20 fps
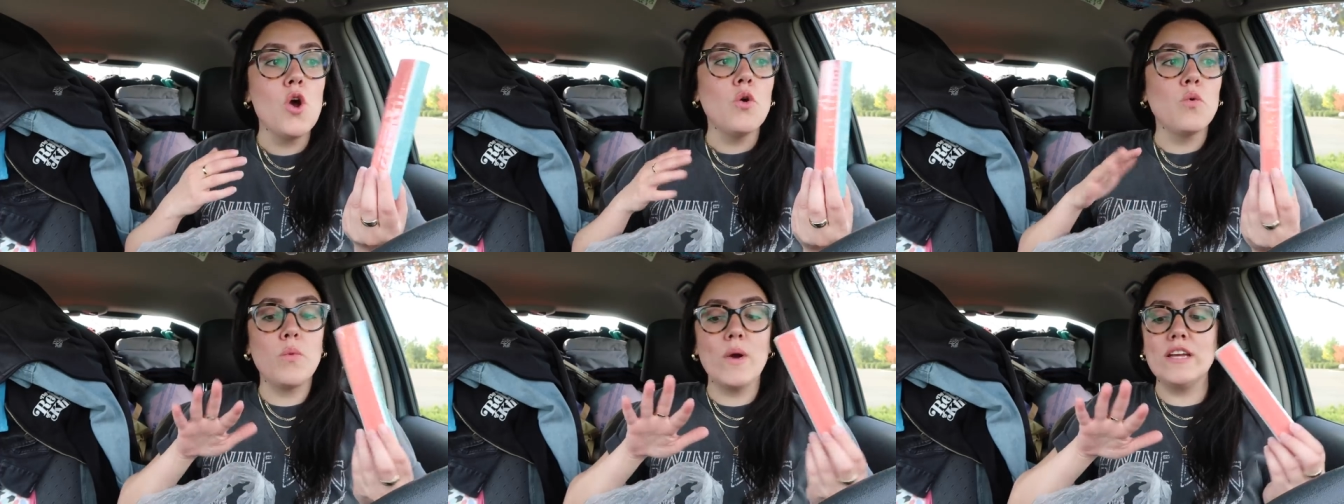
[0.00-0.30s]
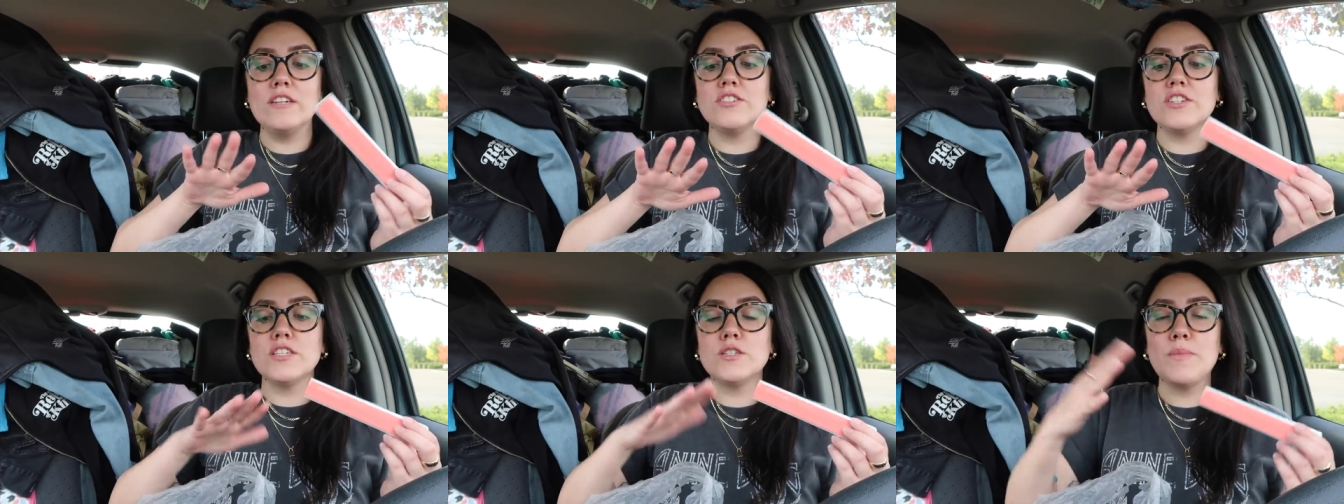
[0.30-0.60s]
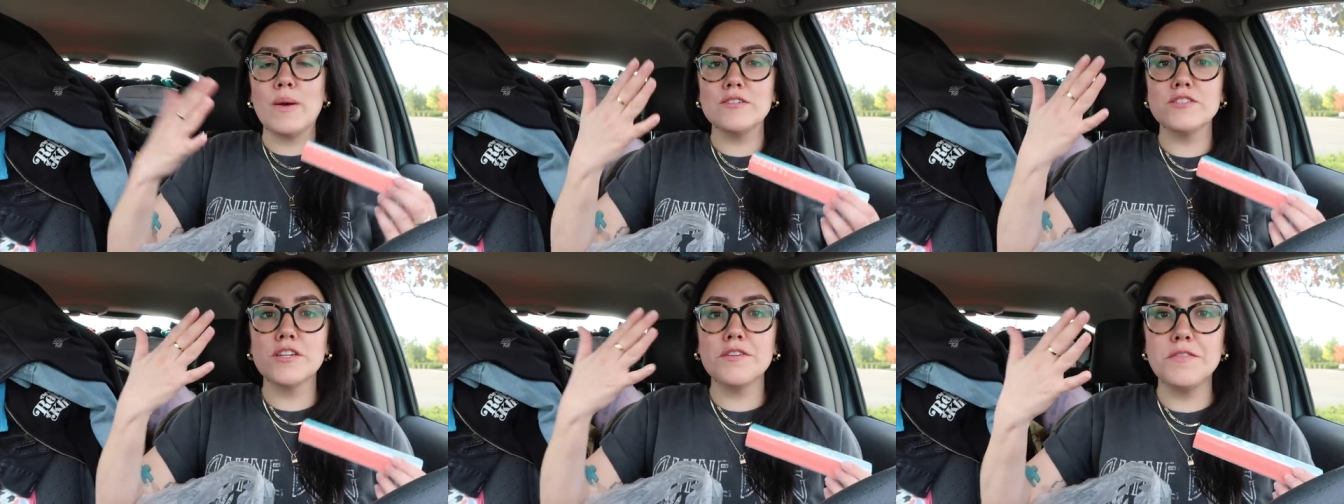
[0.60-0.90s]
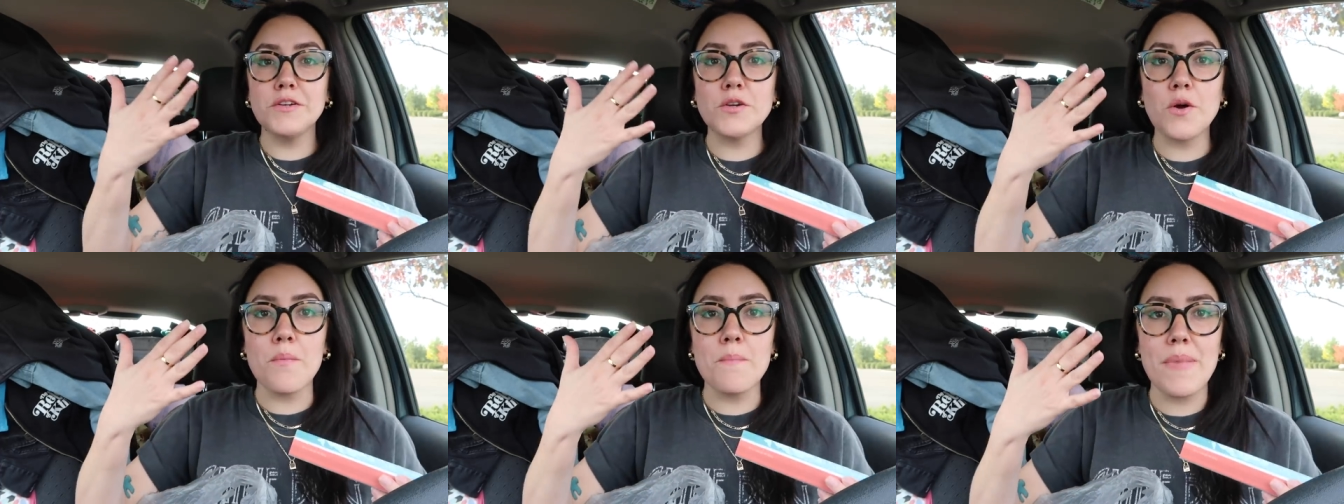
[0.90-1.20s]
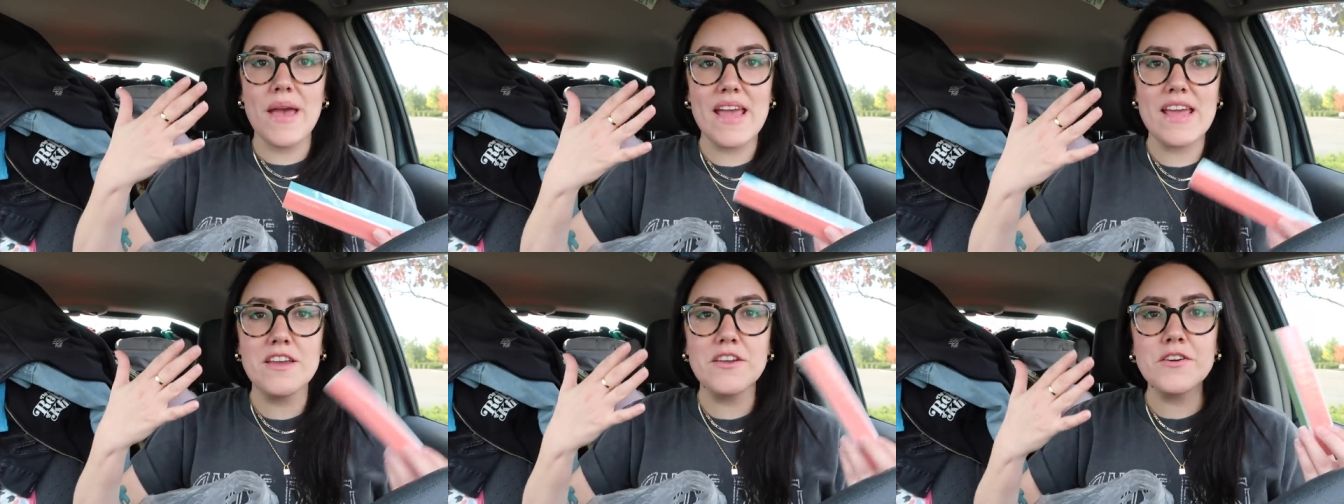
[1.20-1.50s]
which especially if you don't
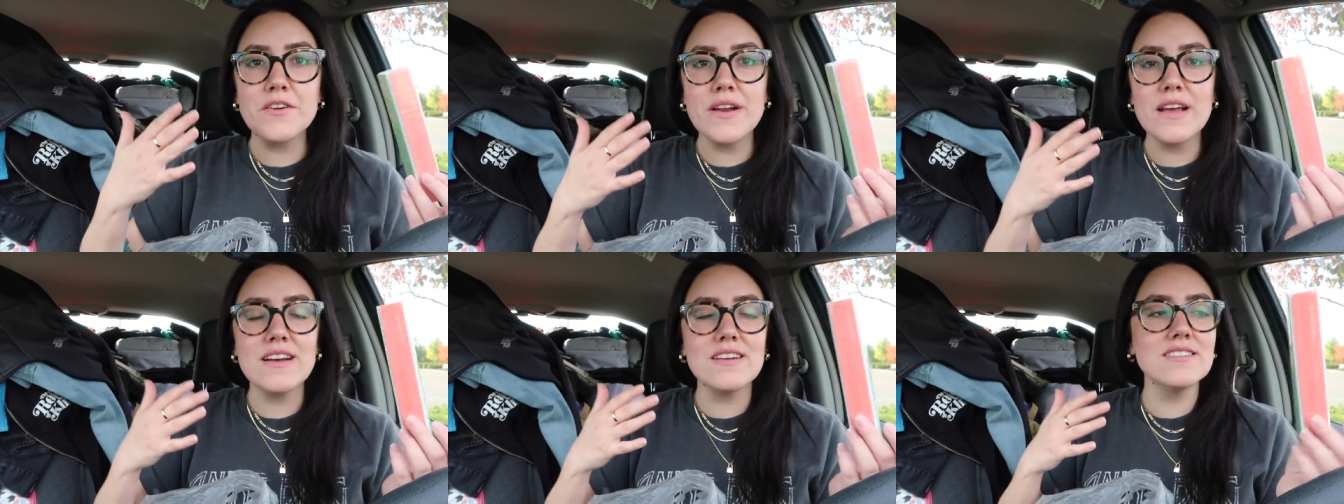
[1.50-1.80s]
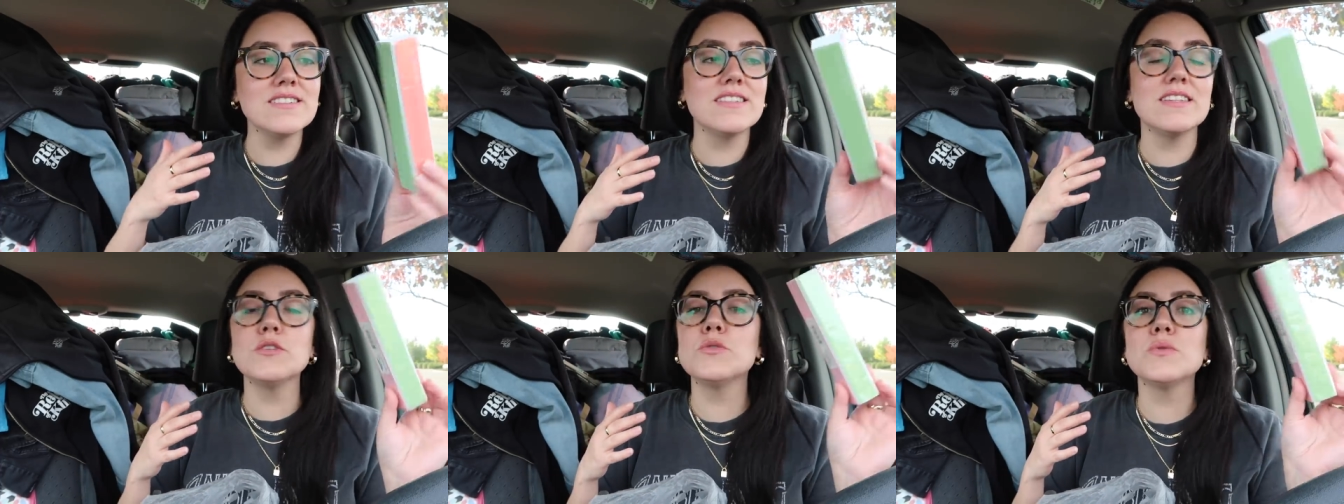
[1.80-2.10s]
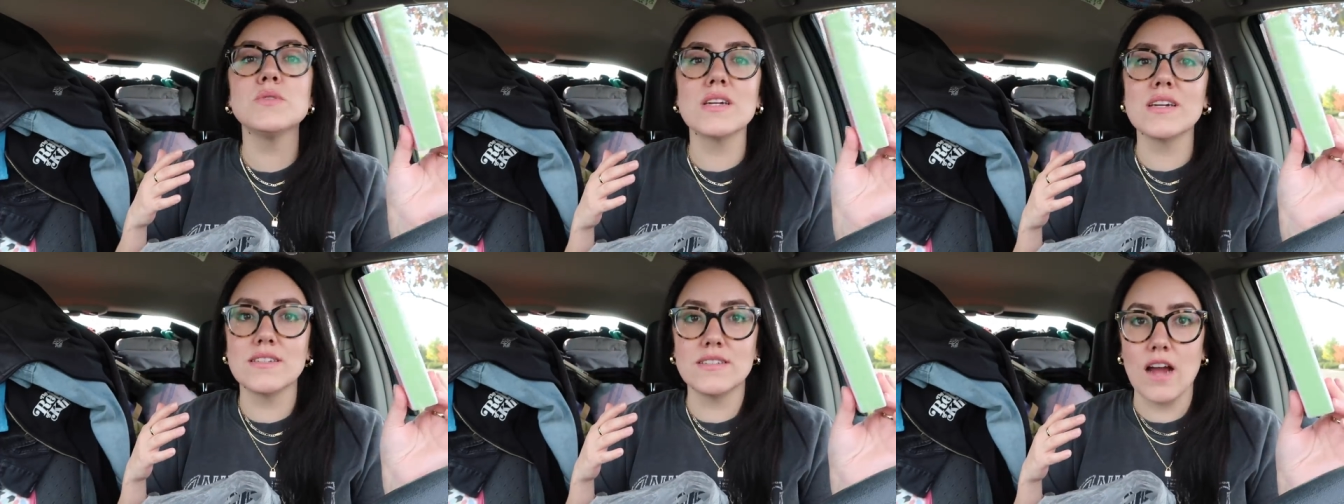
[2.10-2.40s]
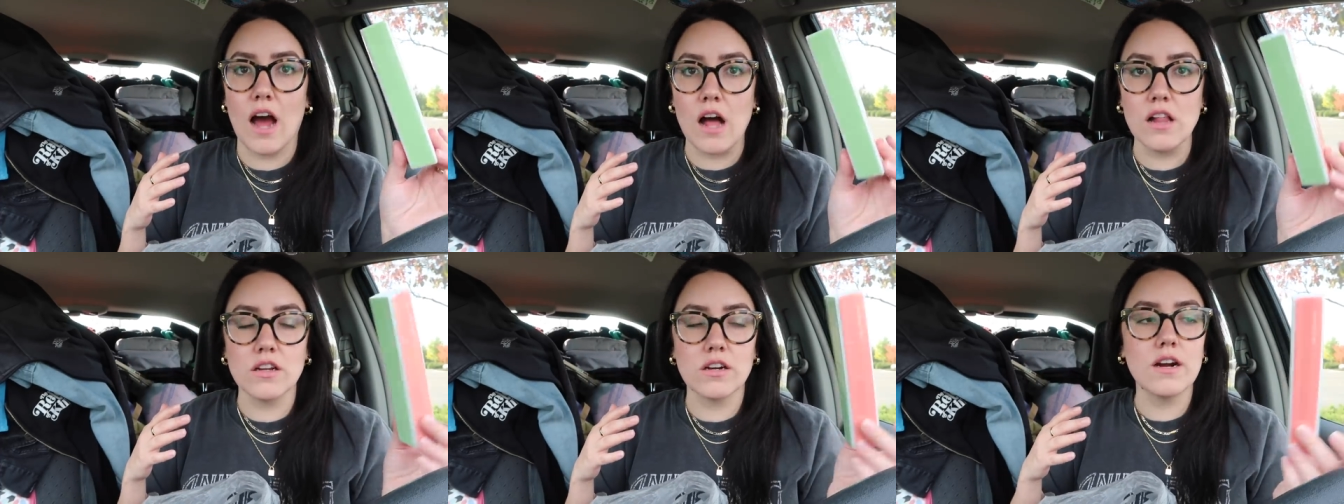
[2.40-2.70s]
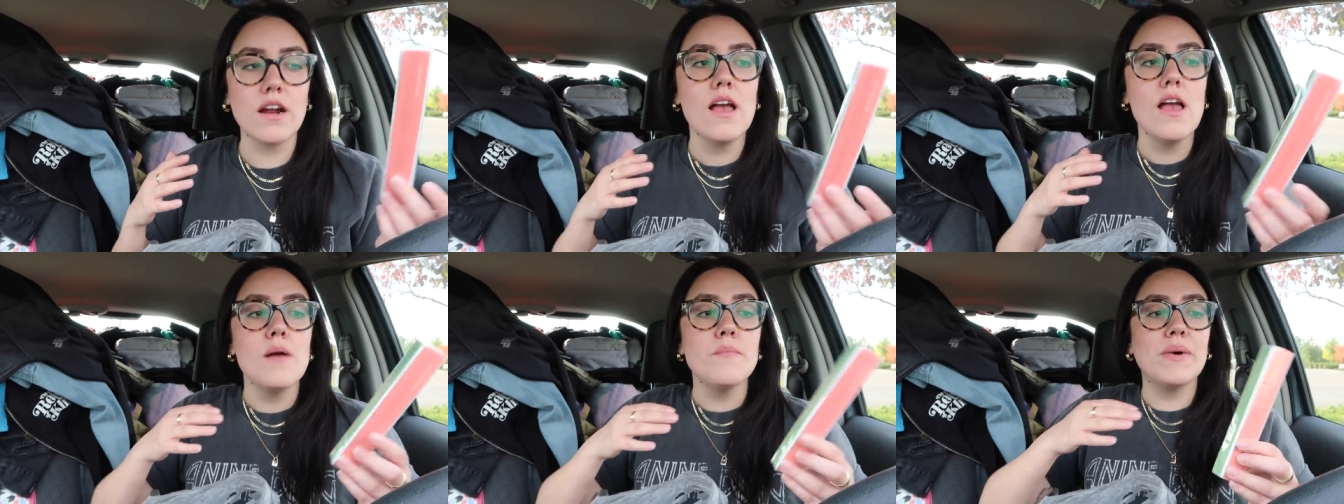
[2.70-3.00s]
paint your nails, this was like a dollar,